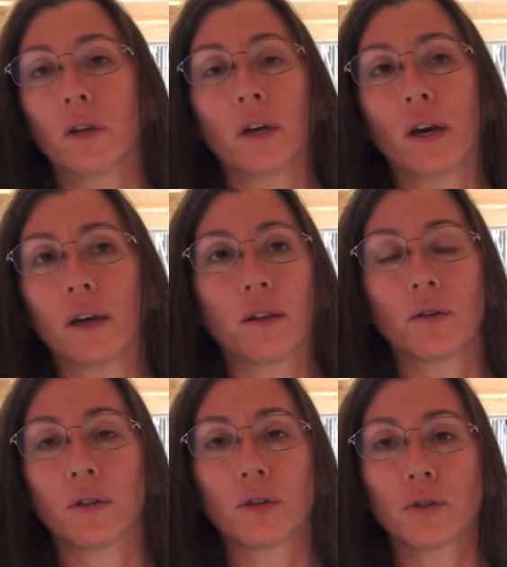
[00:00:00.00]
Uh,
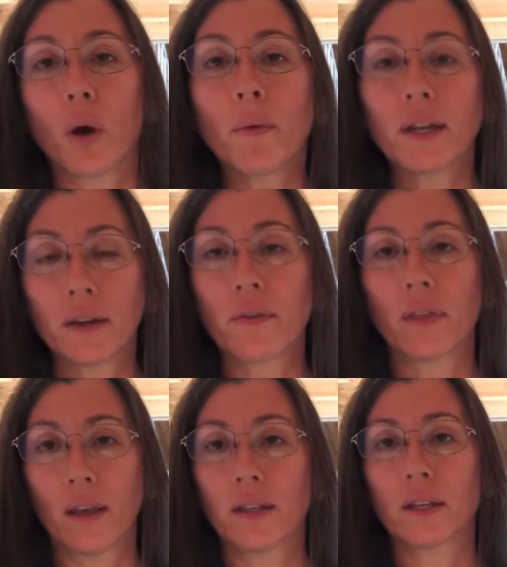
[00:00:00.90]
there, there's so many
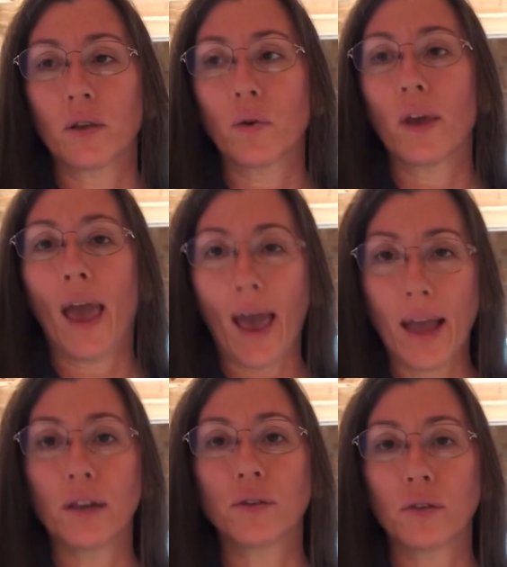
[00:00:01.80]
different things that you
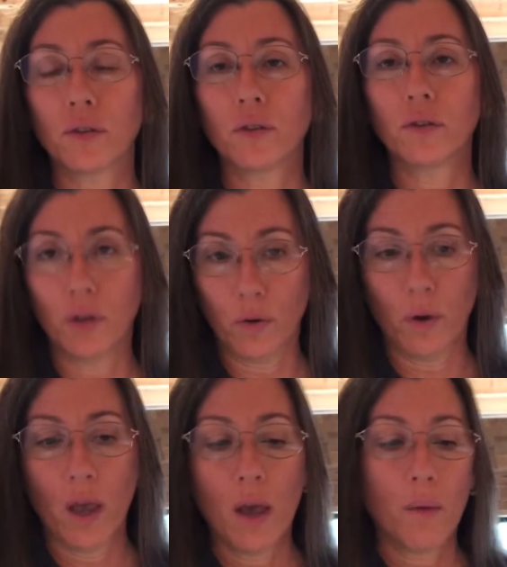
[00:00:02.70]
can do.
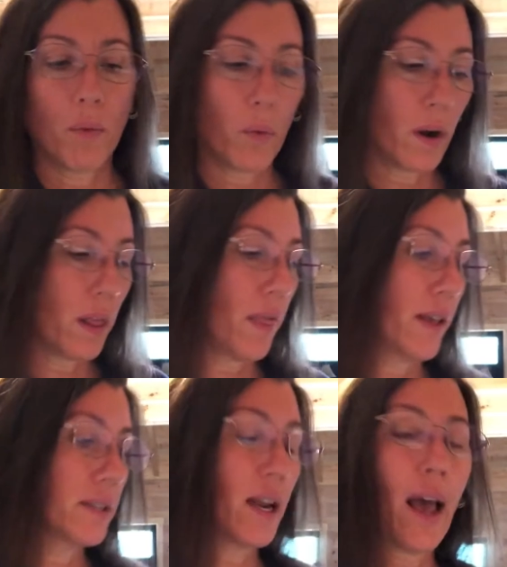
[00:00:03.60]
But one of the
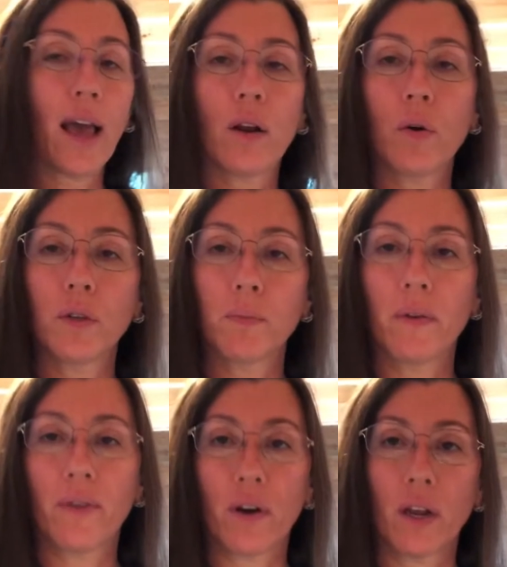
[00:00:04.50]
things that I had always
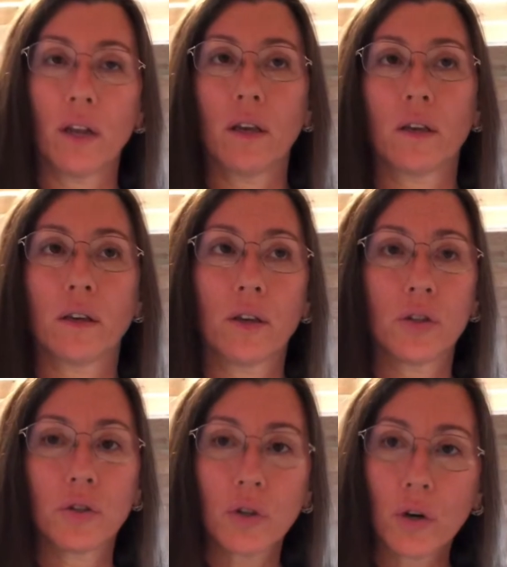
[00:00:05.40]
been very
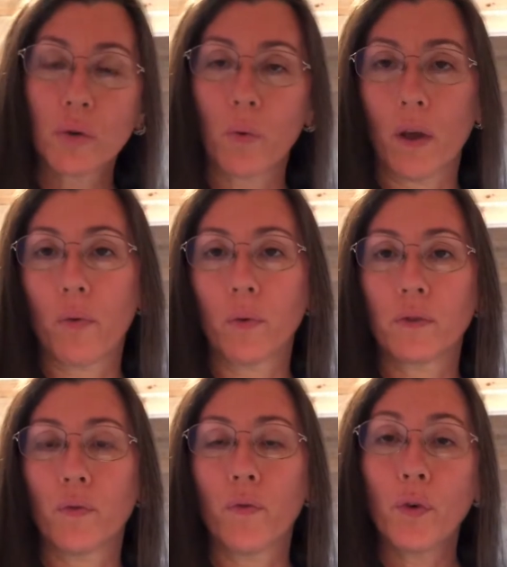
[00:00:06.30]
concerned with
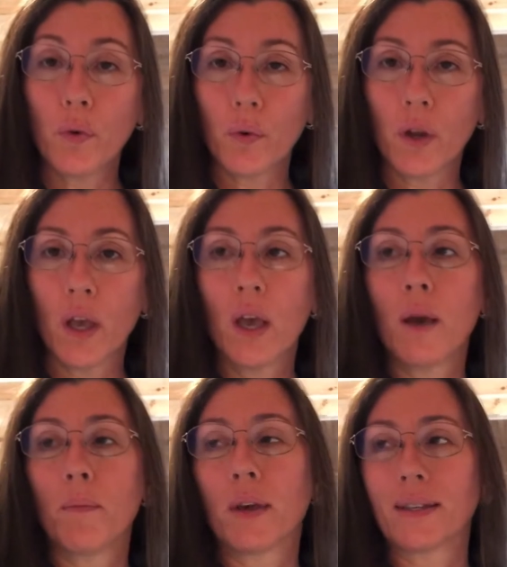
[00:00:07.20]
was food
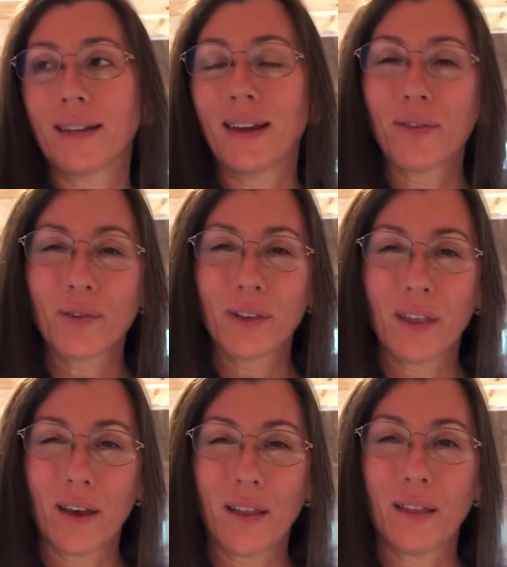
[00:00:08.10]
because I never really
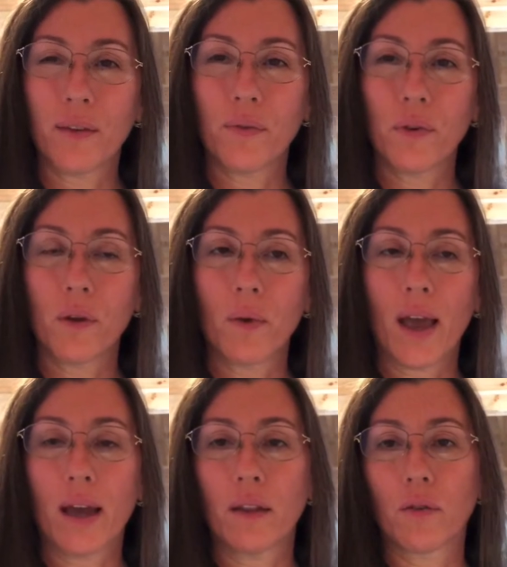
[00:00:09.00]
thought that the food that we
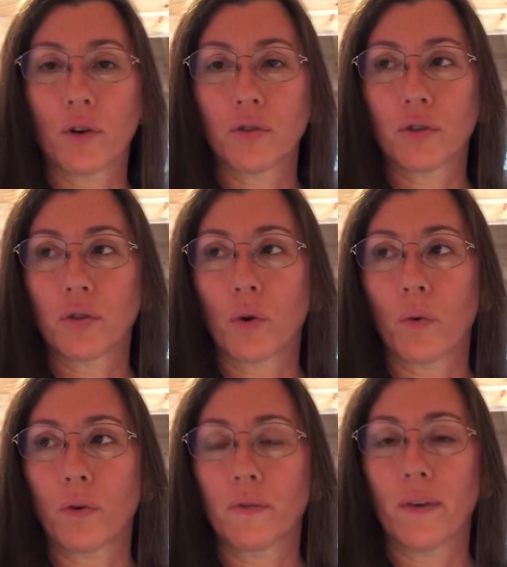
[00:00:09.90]
had at the grocery store
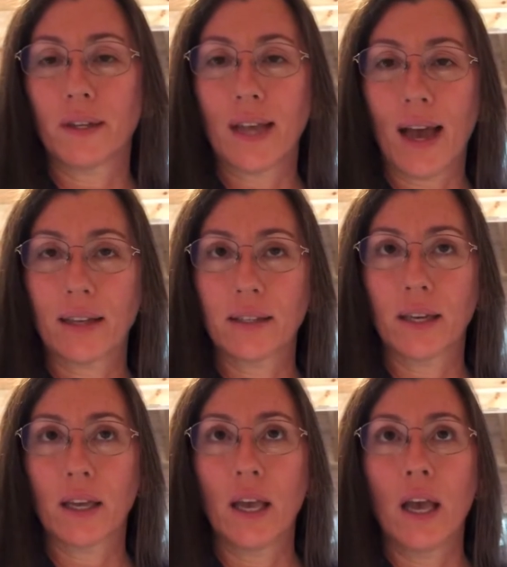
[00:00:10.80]
was
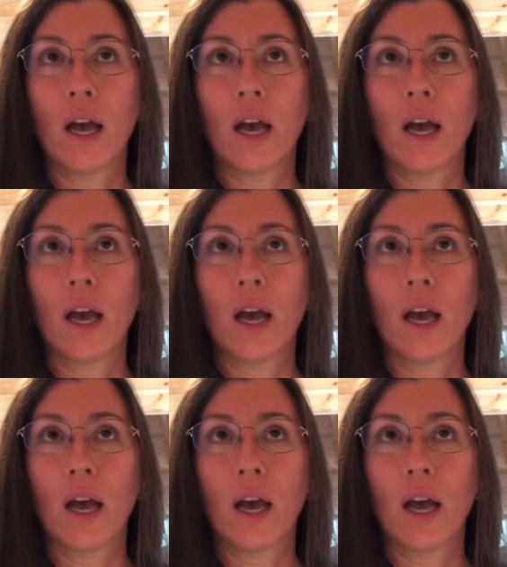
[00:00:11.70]
fantastic.